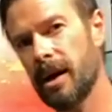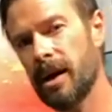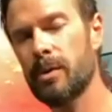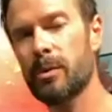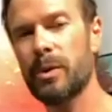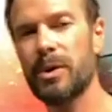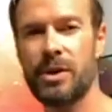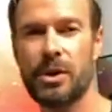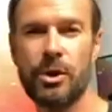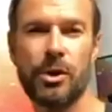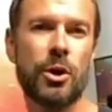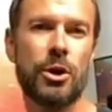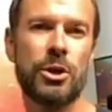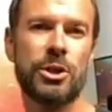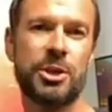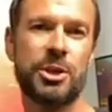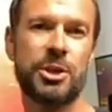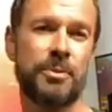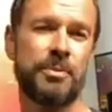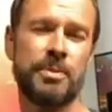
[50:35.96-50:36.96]
with
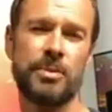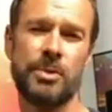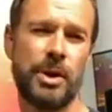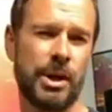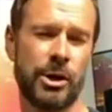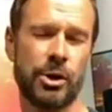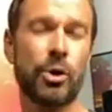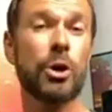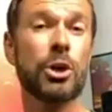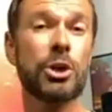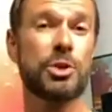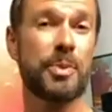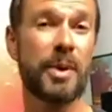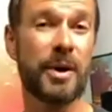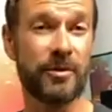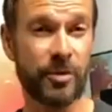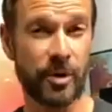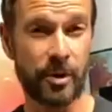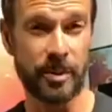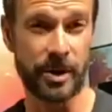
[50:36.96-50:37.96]

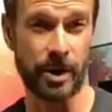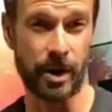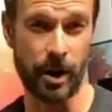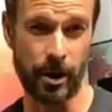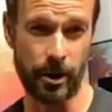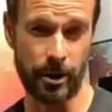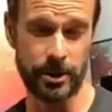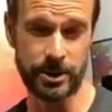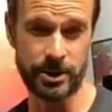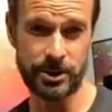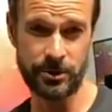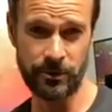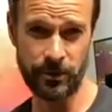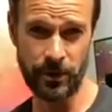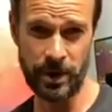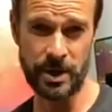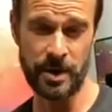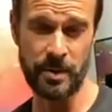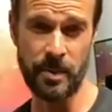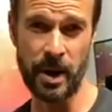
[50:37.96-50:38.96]
encouragement from an artist
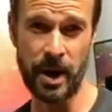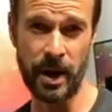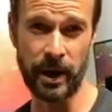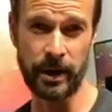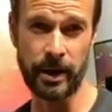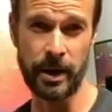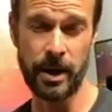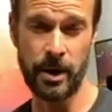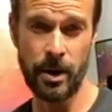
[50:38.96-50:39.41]
friend of mine,